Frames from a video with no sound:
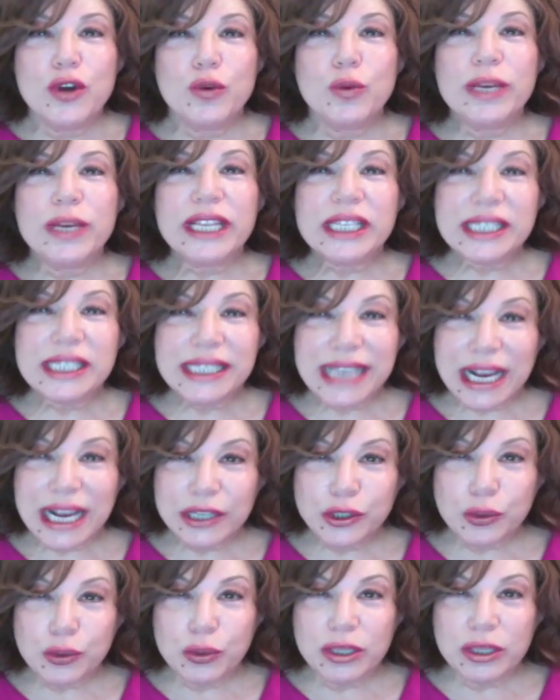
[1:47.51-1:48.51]
with
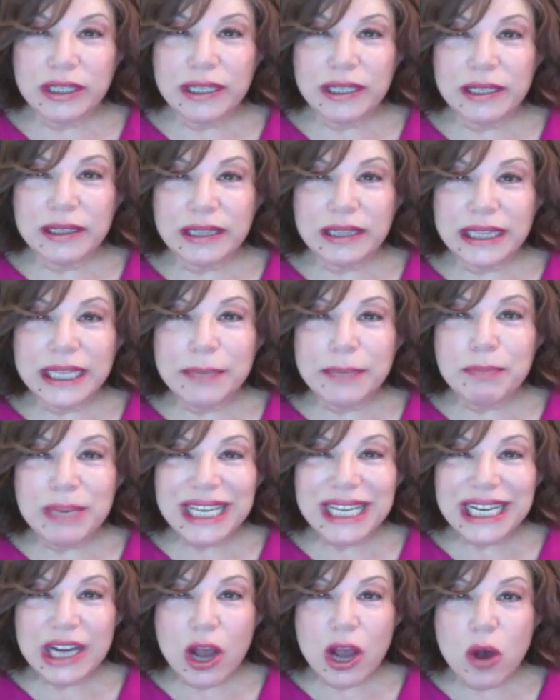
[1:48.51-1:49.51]
sexual
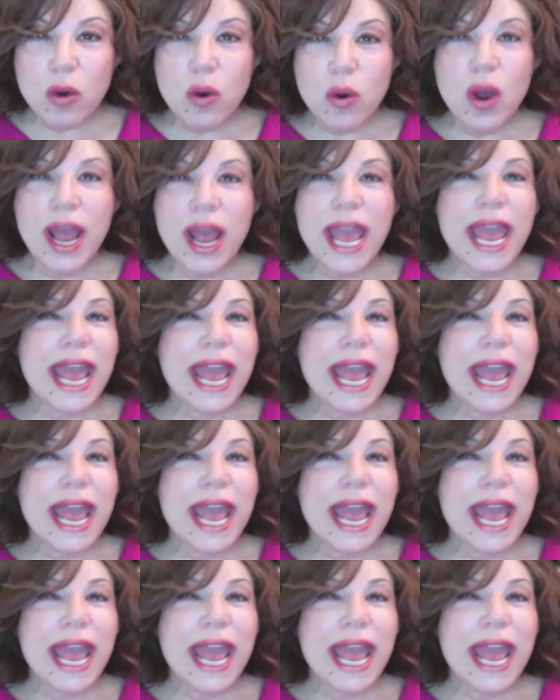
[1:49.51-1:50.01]
libido